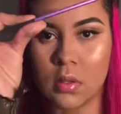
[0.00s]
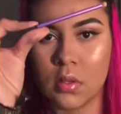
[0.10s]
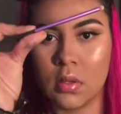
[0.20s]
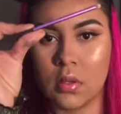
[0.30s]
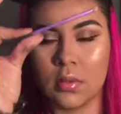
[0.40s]

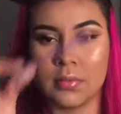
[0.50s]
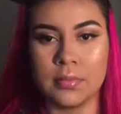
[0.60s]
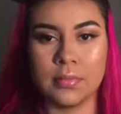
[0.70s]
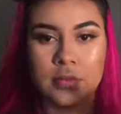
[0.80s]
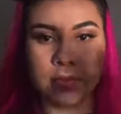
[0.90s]
Now I'm going to
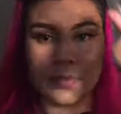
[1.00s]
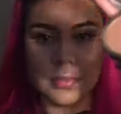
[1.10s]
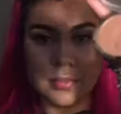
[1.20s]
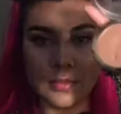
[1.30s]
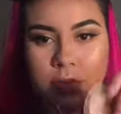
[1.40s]
be using
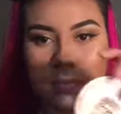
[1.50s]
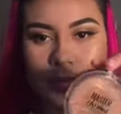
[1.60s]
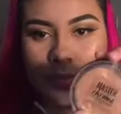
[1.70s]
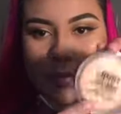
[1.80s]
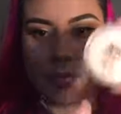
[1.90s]
this Real
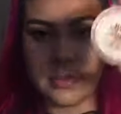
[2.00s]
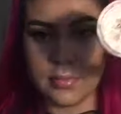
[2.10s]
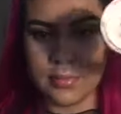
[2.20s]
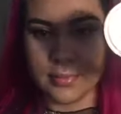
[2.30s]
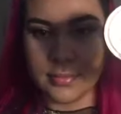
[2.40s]
Techniques
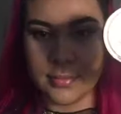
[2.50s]
smaller